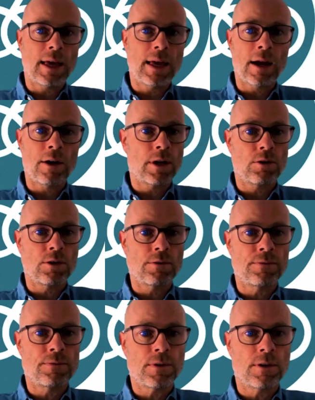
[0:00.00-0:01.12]
area
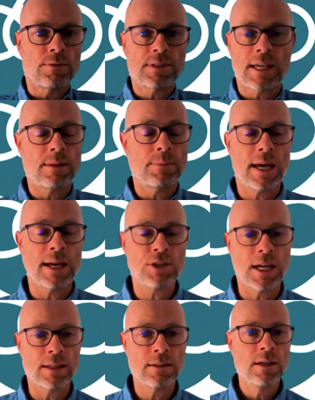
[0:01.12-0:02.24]
of say the
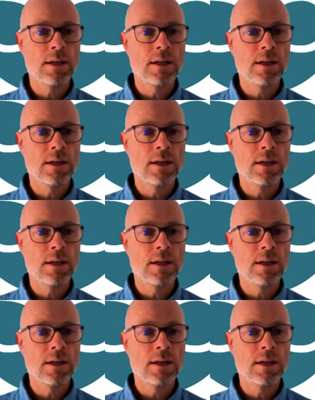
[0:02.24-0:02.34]
PHN,